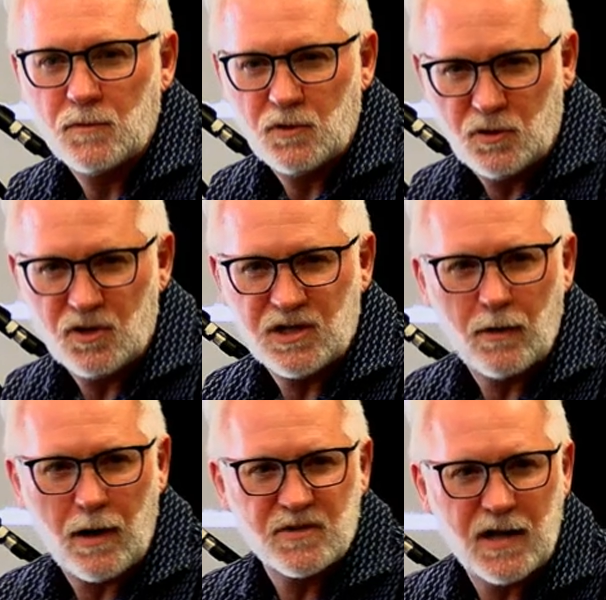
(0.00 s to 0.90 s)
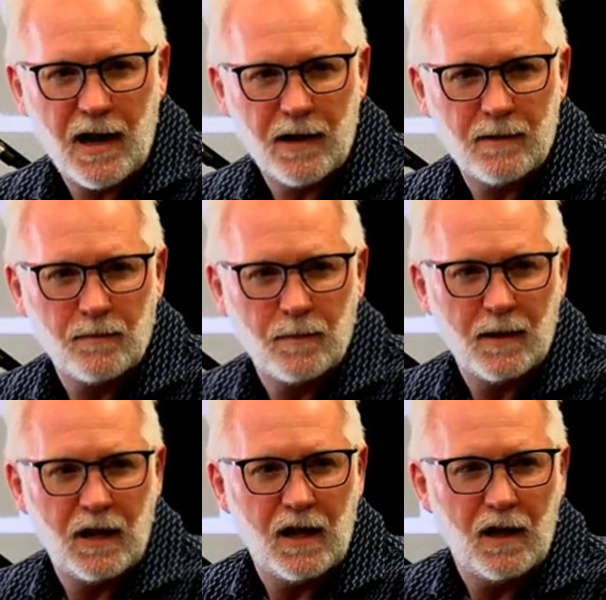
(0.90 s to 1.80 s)
You see what I'm saying?
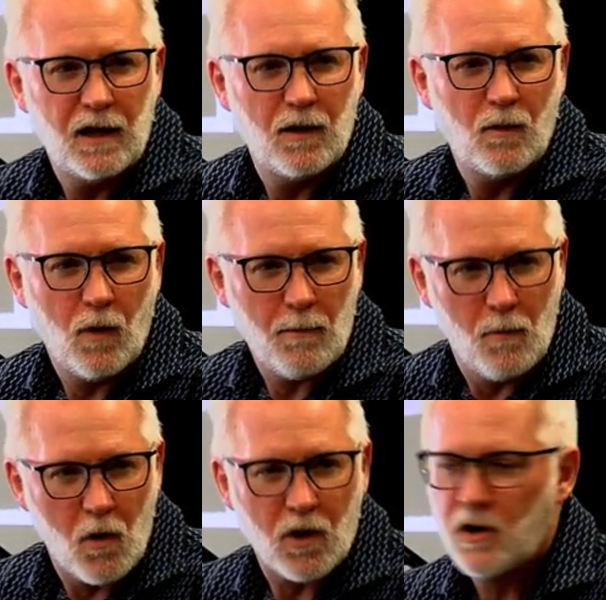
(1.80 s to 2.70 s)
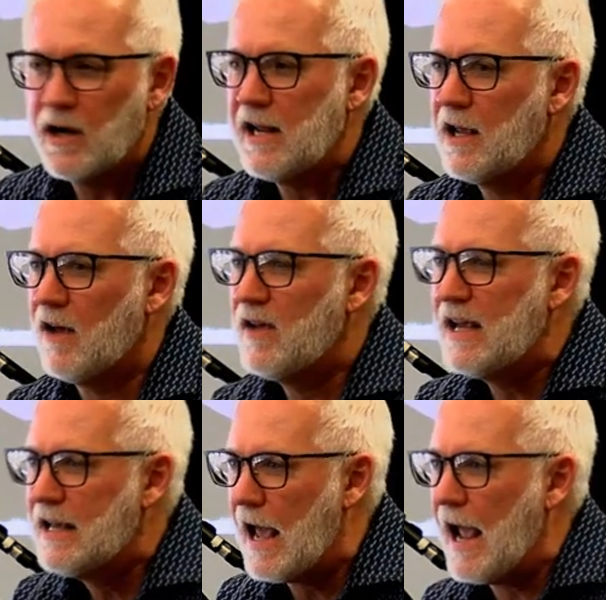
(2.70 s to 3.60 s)
What more could he give? He
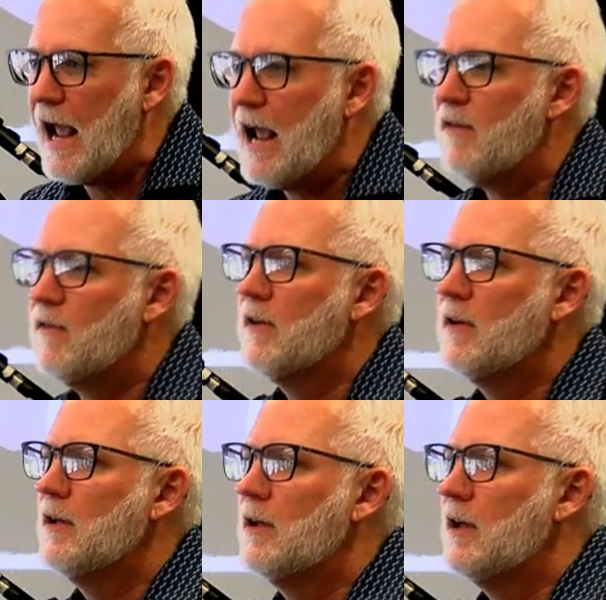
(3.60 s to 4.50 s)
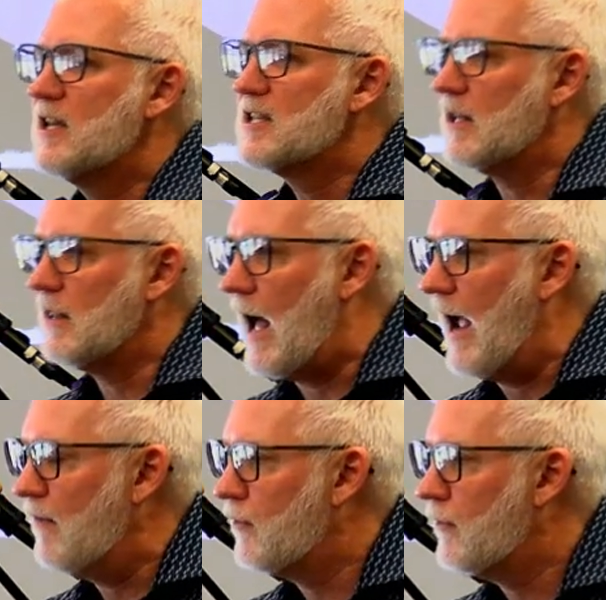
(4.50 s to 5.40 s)
gave his life.